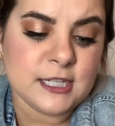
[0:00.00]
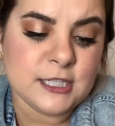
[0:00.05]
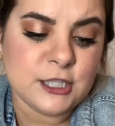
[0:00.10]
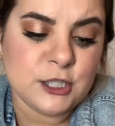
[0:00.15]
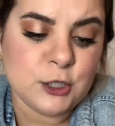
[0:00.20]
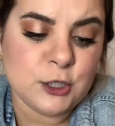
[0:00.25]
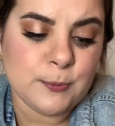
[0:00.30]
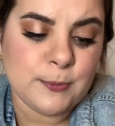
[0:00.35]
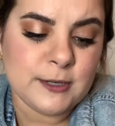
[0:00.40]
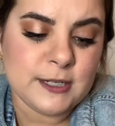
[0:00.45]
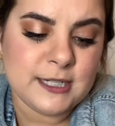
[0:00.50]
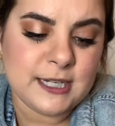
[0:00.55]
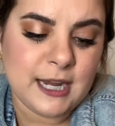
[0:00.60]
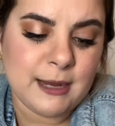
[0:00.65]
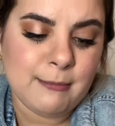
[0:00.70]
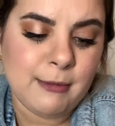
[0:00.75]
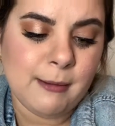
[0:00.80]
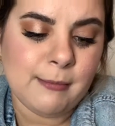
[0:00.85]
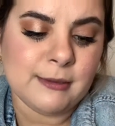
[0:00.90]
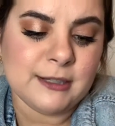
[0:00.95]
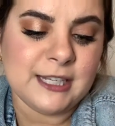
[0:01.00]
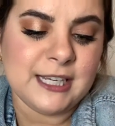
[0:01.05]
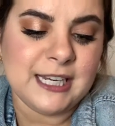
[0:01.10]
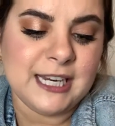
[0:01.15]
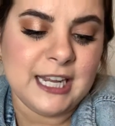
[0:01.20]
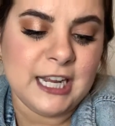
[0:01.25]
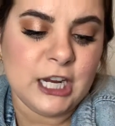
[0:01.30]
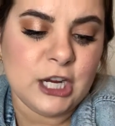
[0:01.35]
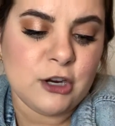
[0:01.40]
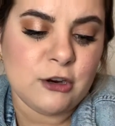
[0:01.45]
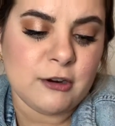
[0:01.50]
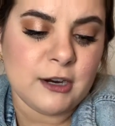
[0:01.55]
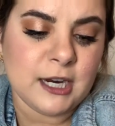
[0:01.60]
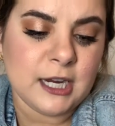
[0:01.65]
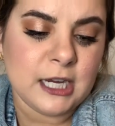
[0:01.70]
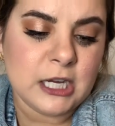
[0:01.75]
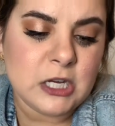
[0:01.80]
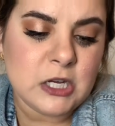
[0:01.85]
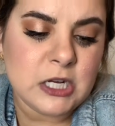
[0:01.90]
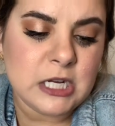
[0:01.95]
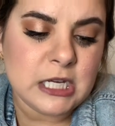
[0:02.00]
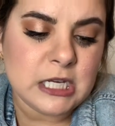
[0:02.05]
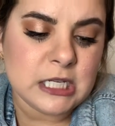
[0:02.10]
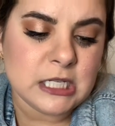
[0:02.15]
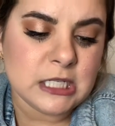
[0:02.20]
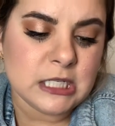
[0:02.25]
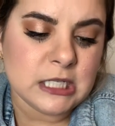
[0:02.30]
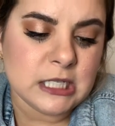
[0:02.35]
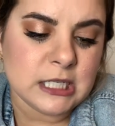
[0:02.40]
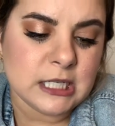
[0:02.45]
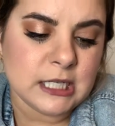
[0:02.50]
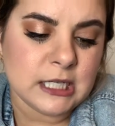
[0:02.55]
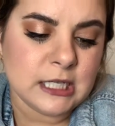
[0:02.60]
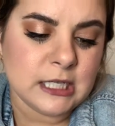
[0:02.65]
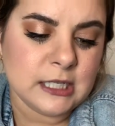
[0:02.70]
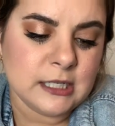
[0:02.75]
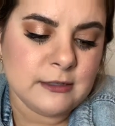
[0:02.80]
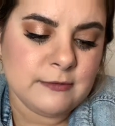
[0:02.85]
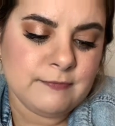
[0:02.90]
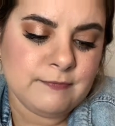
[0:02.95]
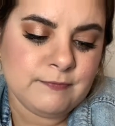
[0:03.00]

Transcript: Superstay Maybelline Ink Crown, and